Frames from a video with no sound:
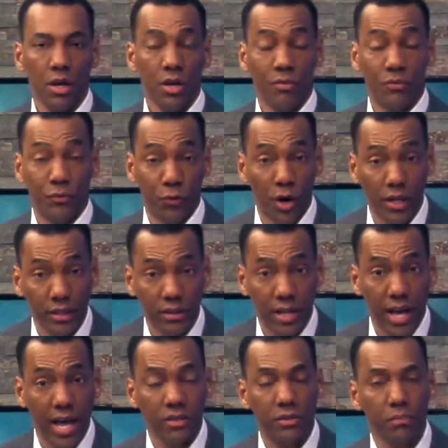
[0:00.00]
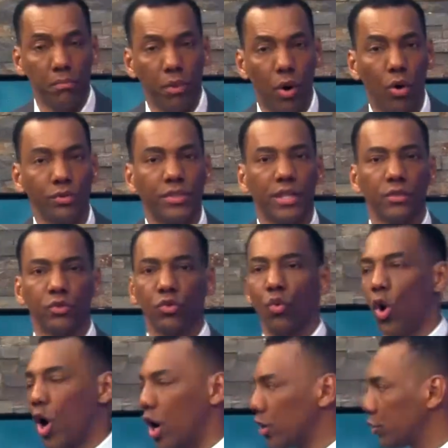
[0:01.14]
40 days Moses
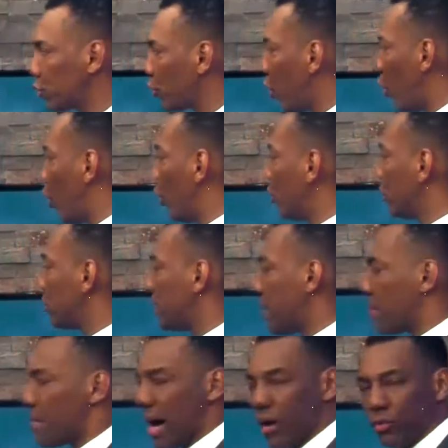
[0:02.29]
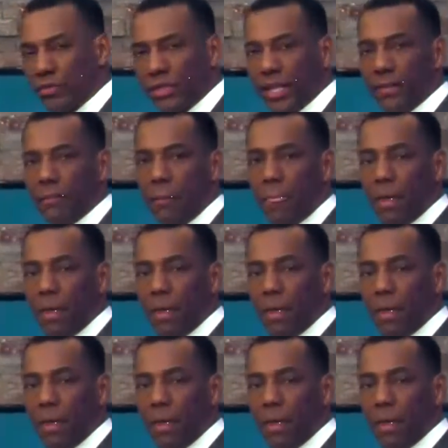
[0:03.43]
was on the mountain.